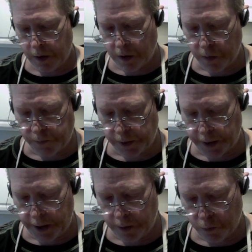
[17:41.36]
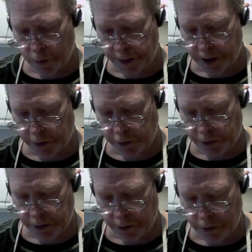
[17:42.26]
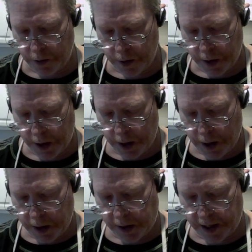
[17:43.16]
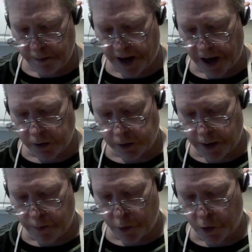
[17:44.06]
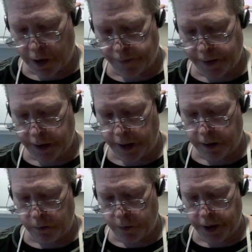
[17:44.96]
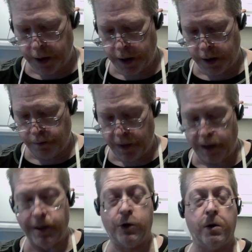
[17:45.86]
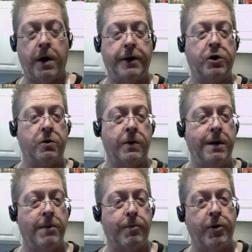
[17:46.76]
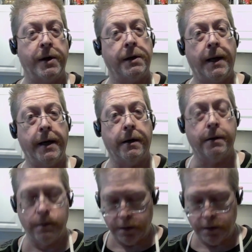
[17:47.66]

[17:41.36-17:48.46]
hopefully we'll be able to take Bowser out more often, and we can maybe try a stream up around the lake.